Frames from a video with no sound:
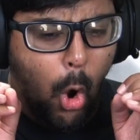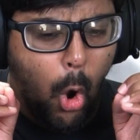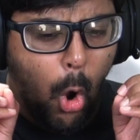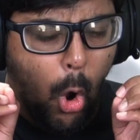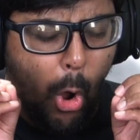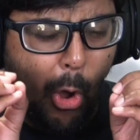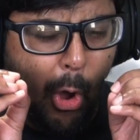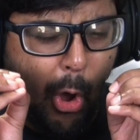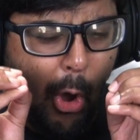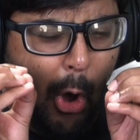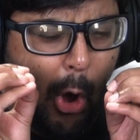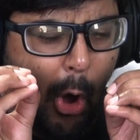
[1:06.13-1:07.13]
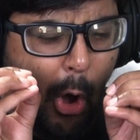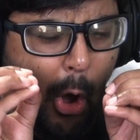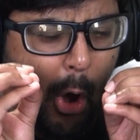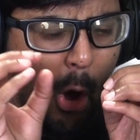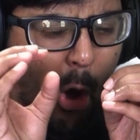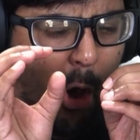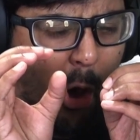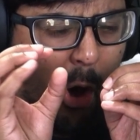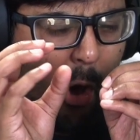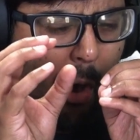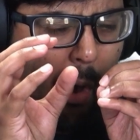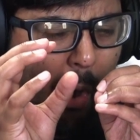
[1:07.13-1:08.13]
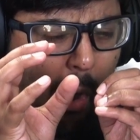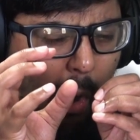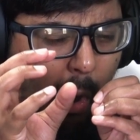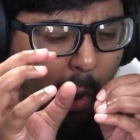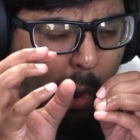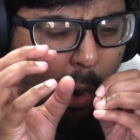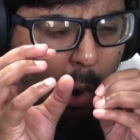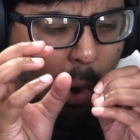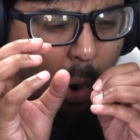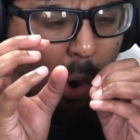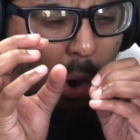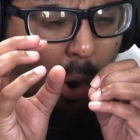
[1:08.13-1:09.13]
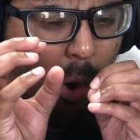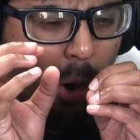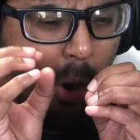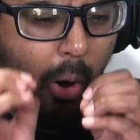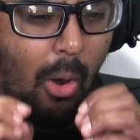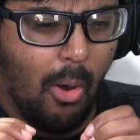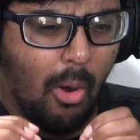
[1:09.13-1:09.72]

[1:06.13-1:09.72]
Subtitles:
[no speech]